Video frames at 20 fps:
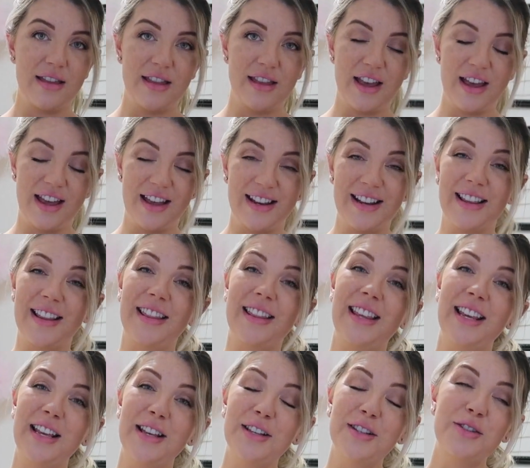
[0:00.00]
And then
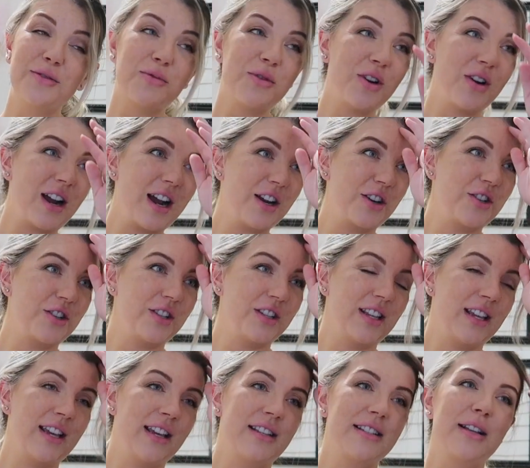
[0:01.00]
these were
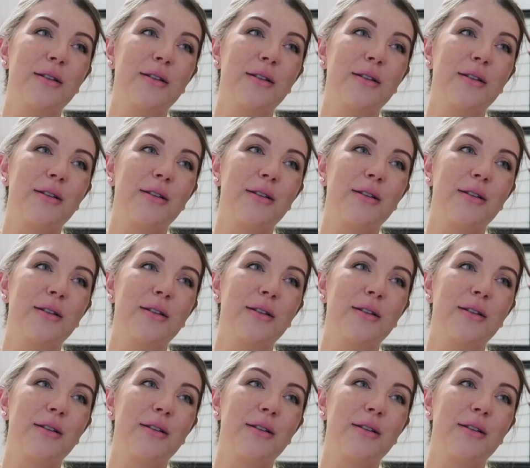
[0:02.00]
actually